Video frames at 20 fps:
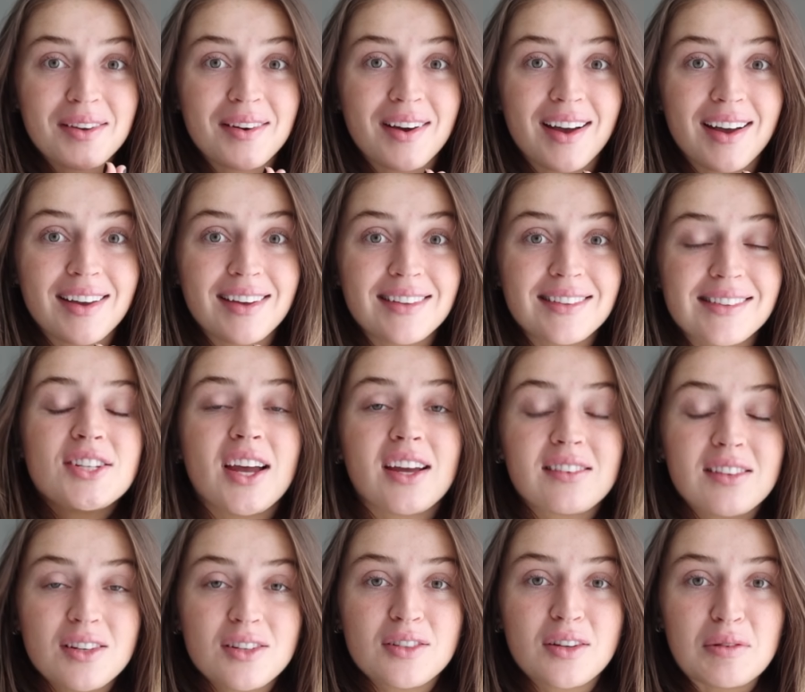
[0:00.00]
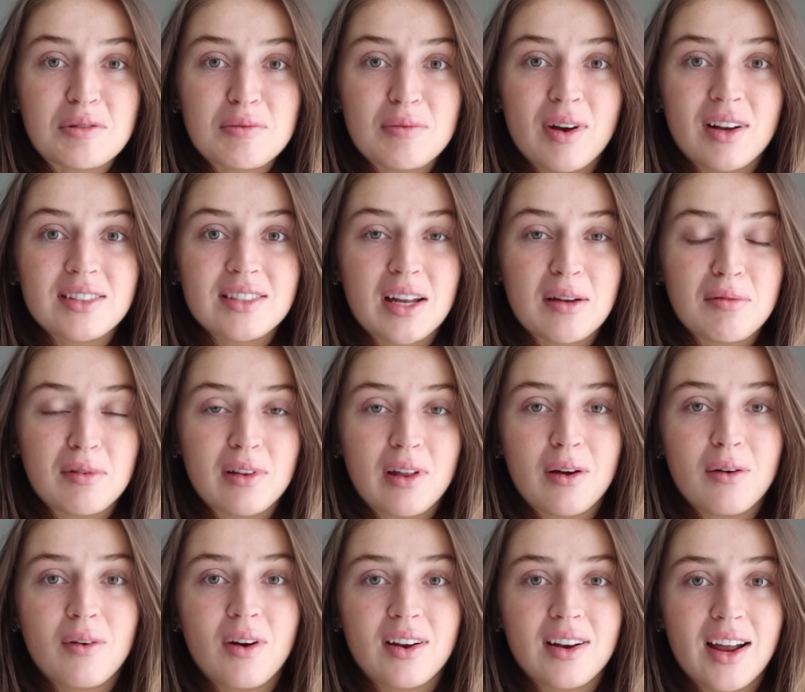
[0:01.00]
you guys, check the description box down
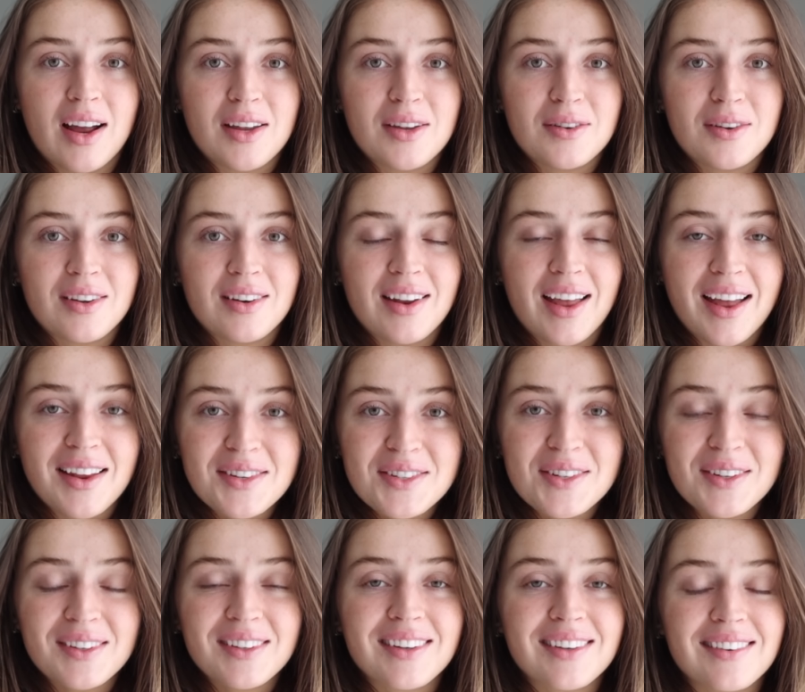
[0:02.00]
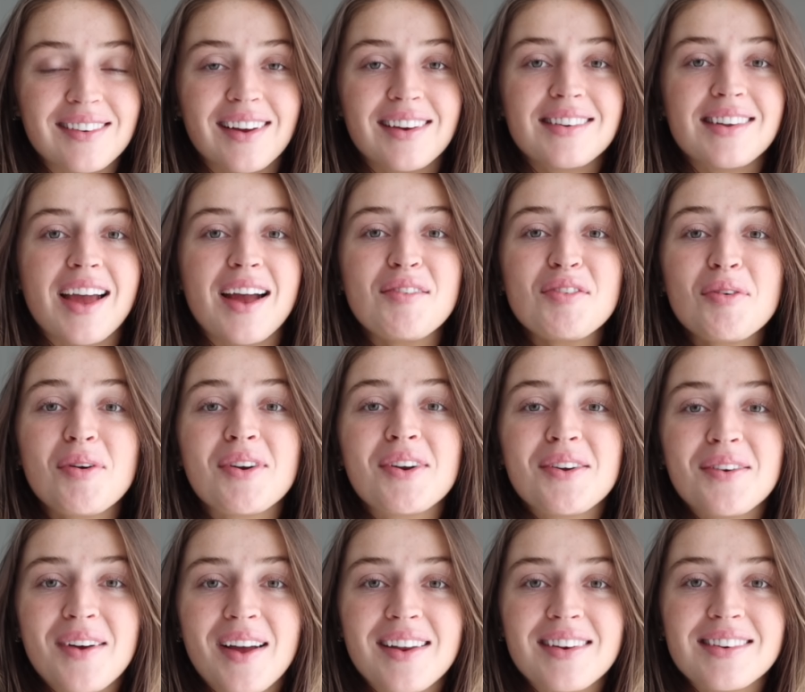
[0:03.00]
below on how you can enter. Good luck to everyone
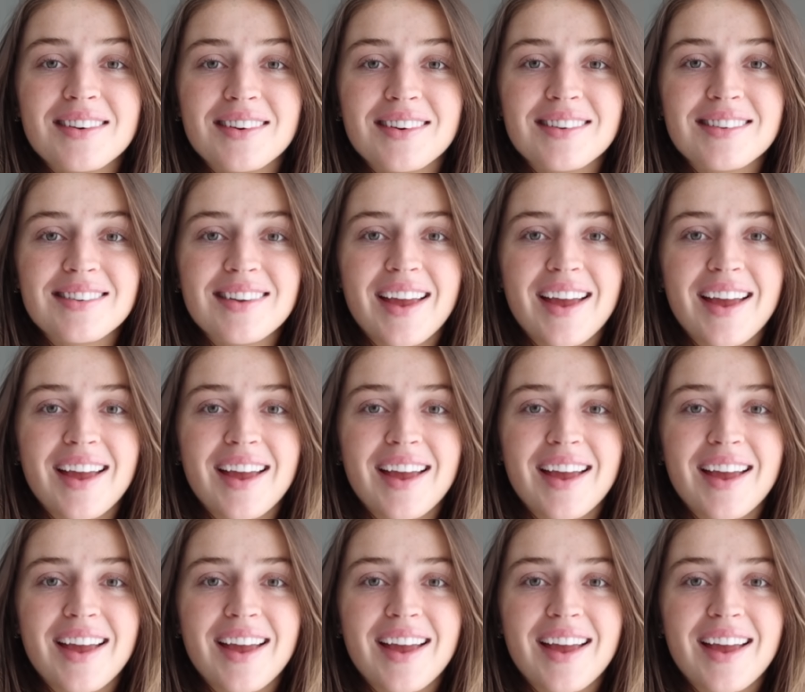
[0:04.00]
who enters.